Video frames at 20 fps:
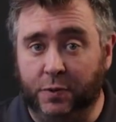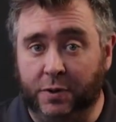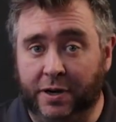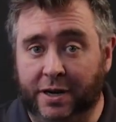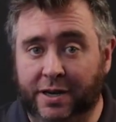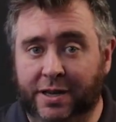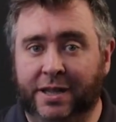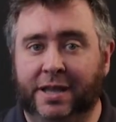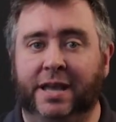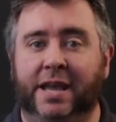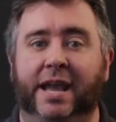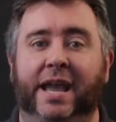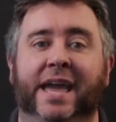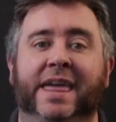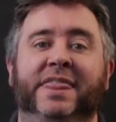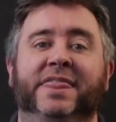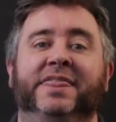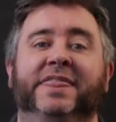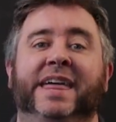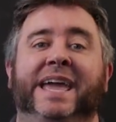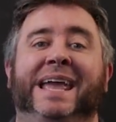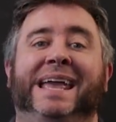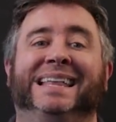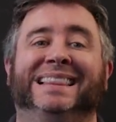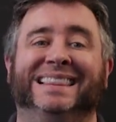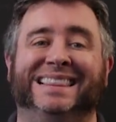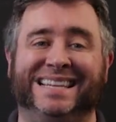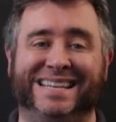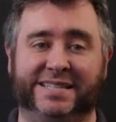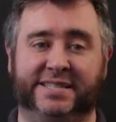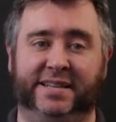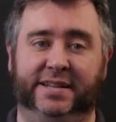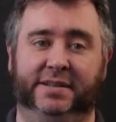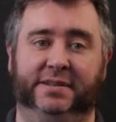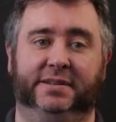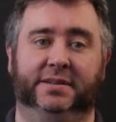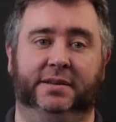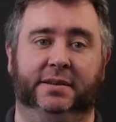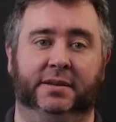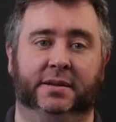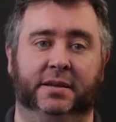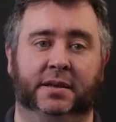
for it, and they listened.